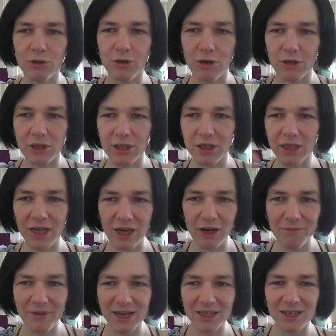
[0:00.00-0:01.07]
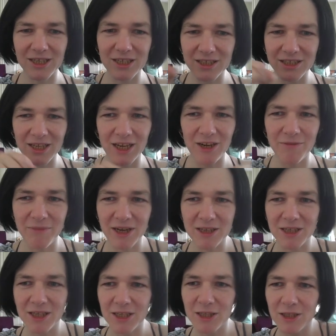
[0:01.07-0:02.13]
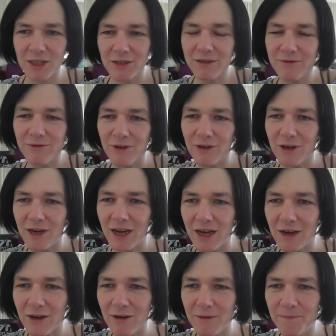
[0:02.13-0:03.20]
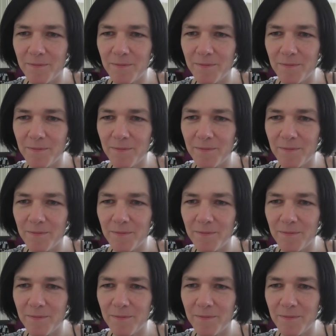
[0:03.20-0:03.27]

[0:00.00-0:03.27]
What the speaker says: not in kilometers. Kilometers is for like,